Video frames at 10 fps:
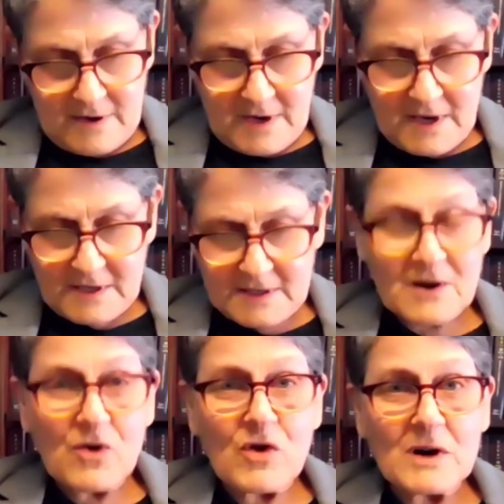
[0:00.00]
He's an
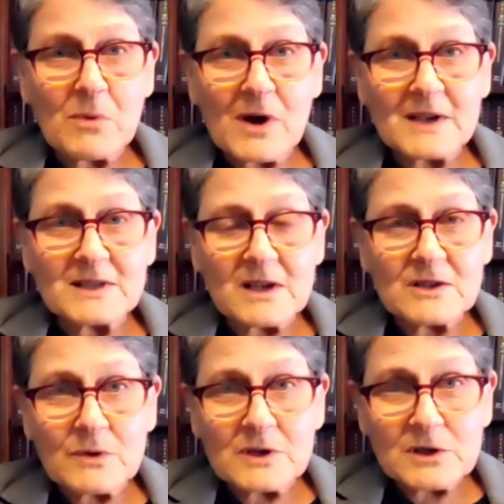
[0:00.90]
incredible asset
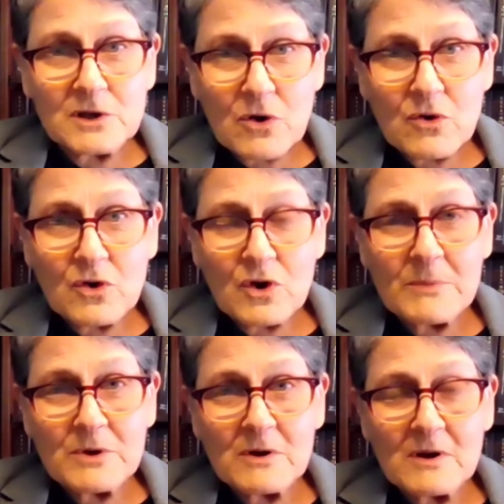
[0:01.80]
to his local
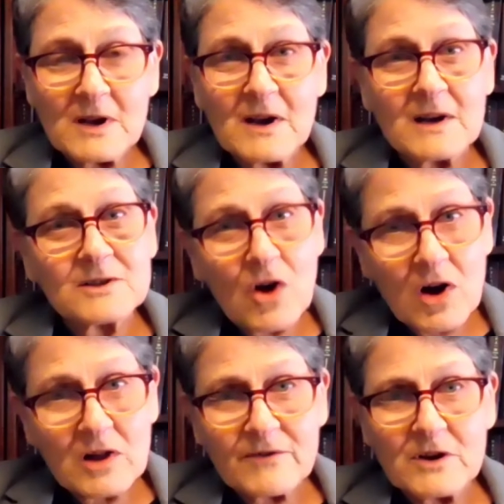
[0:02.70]
community and to
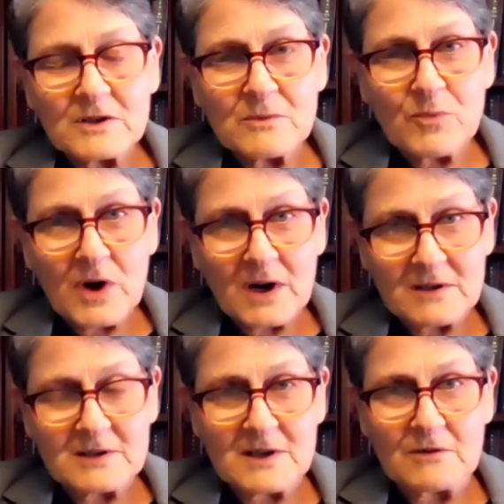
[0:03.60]
all of us who
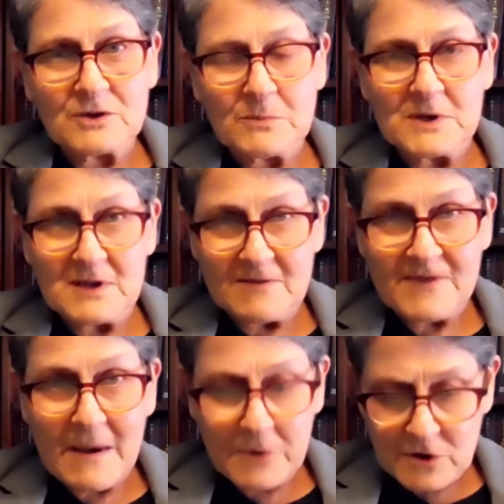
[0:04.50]
practice LGBT
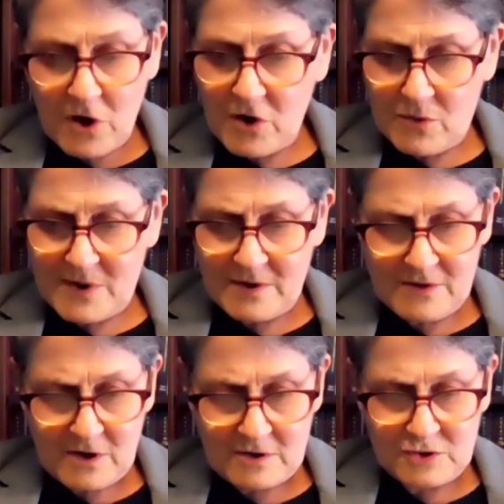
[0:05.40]
family law around the
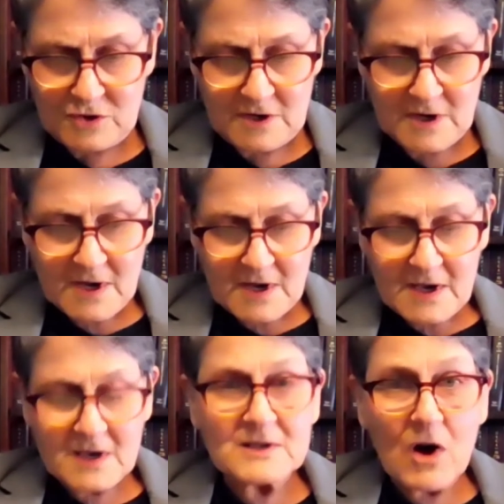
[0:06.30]
country.
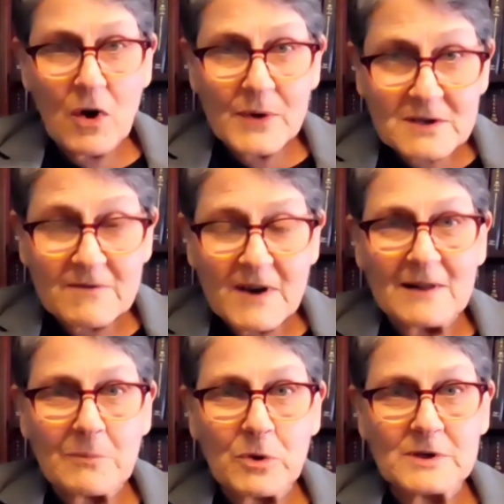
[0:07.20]
He's always
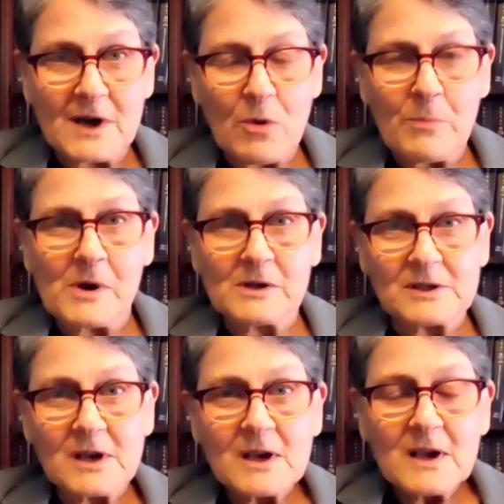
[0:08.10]
available to help us
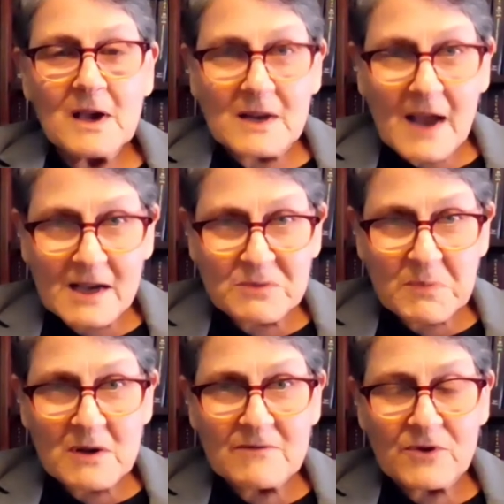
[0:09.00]
and has
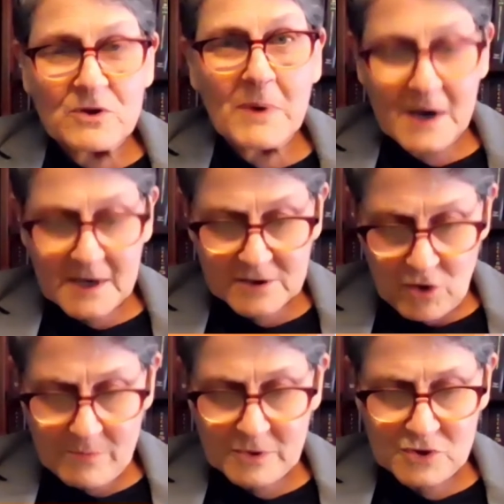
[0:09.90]
been for the past
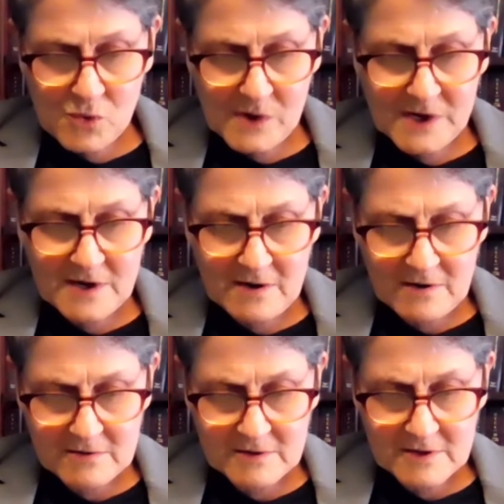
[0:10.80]
almost 20
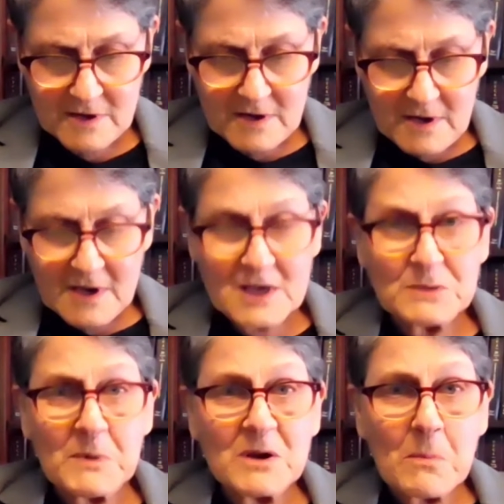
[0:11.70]
years. He's
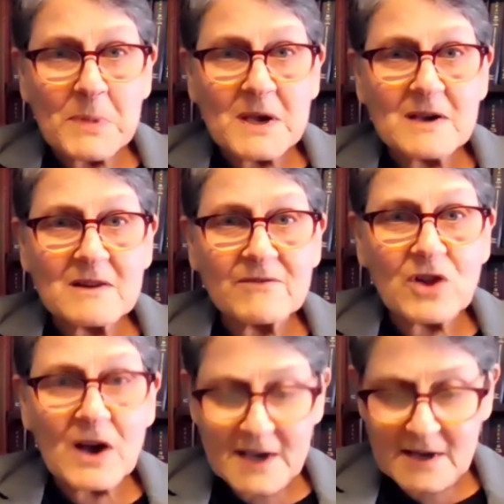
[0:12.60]
been a beacon of
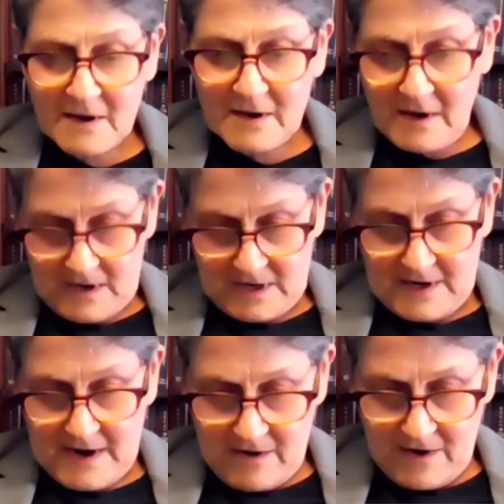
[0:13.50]
light in an
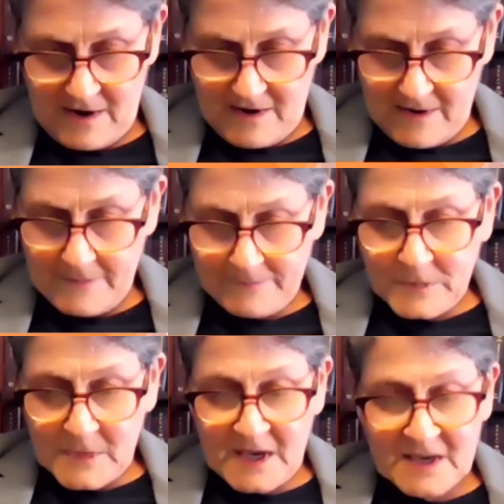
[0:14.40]
area
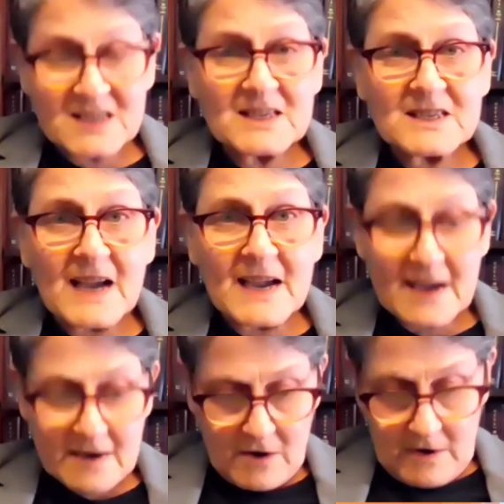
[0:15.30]
and a
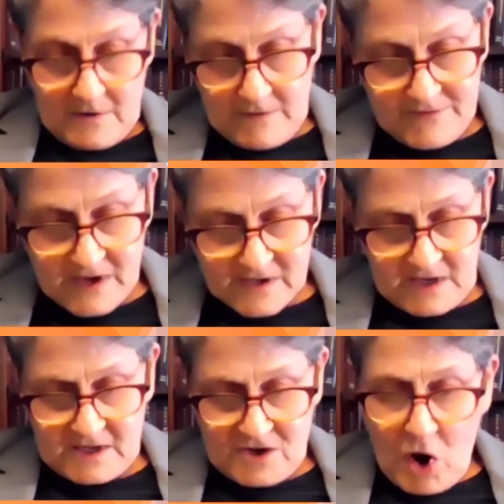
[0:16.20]
state that
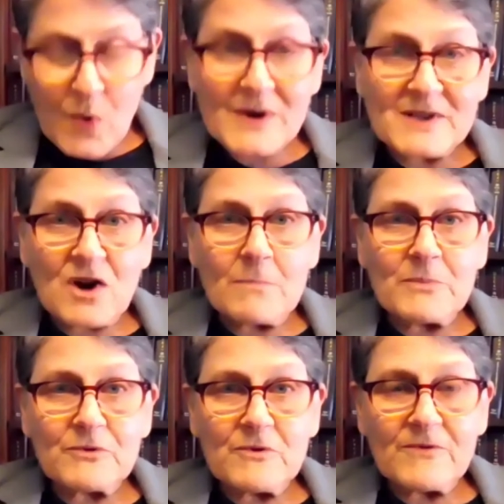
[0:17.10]
doesn't always come
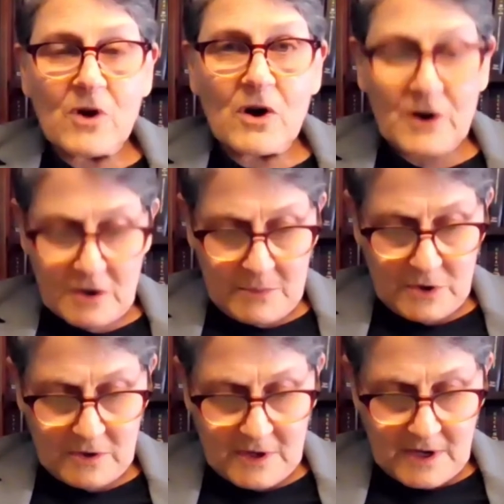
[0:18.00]
through for our
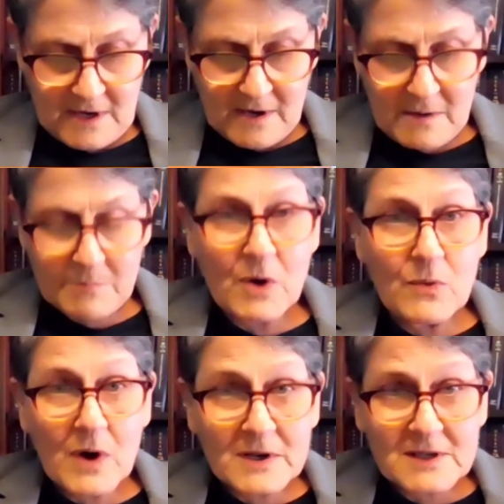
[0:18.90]
community. But
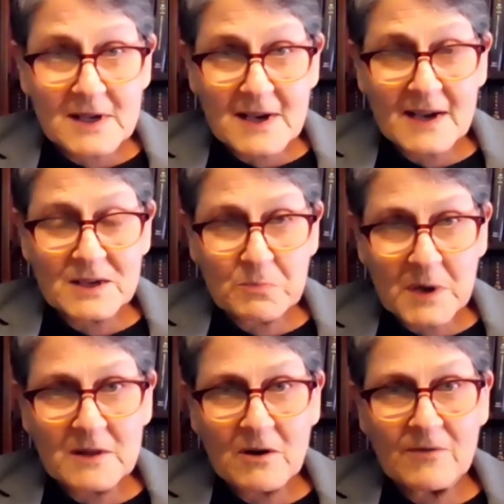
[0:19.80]
Rusty has
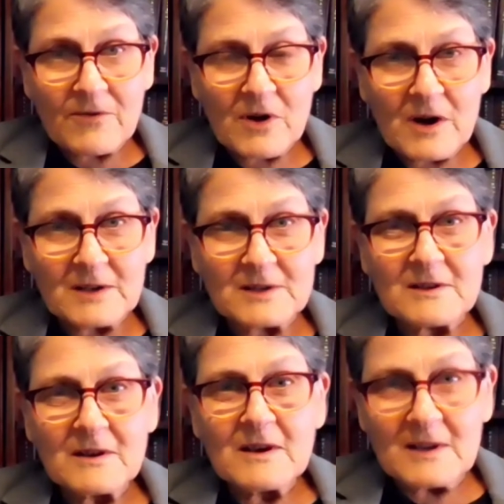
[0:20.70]
been there for us
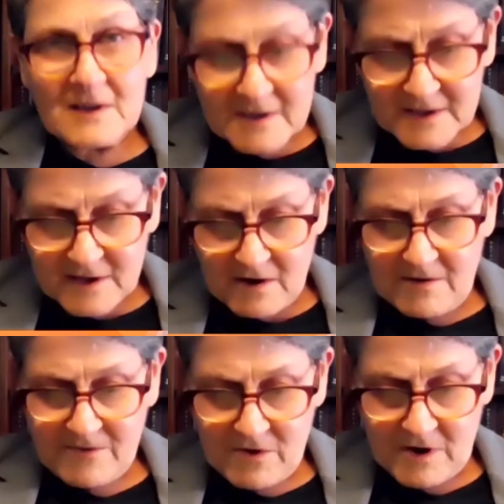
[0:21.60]
and is there
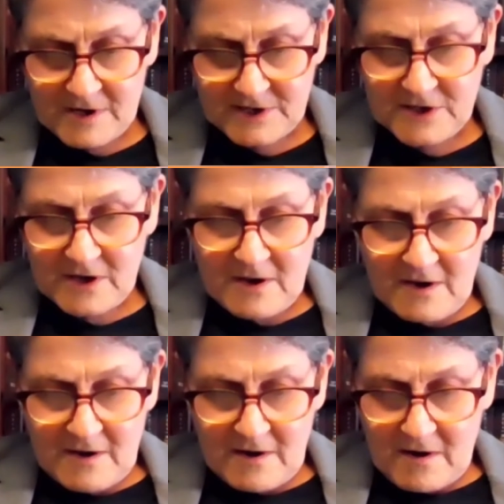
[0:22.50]
for us,
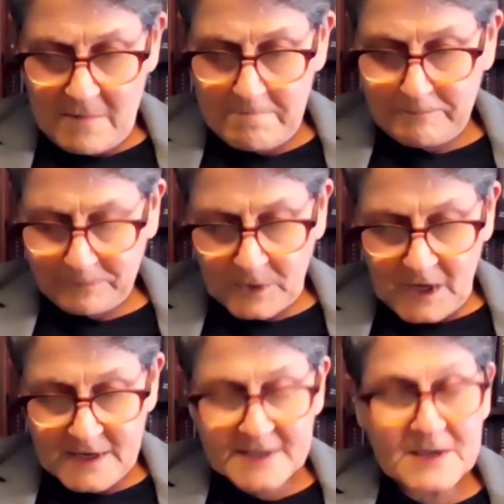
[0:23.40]
and
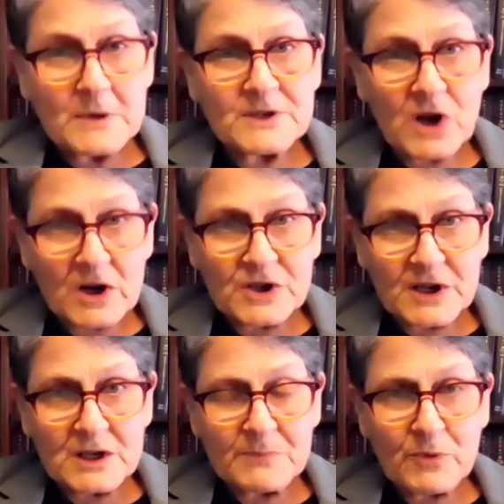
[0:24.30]
is such an
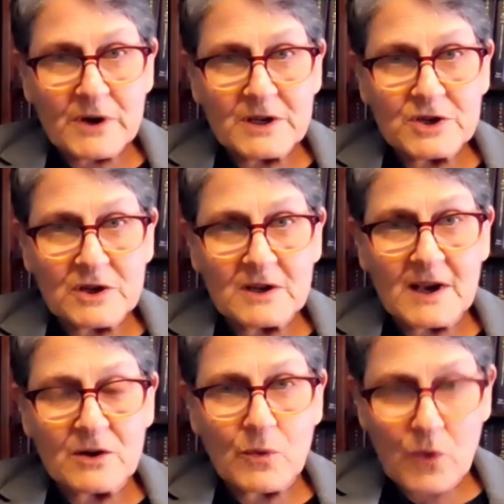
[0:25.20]
inspiration
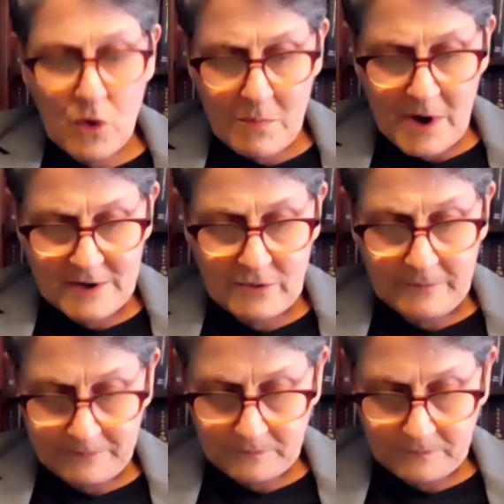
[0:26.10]
and a role model.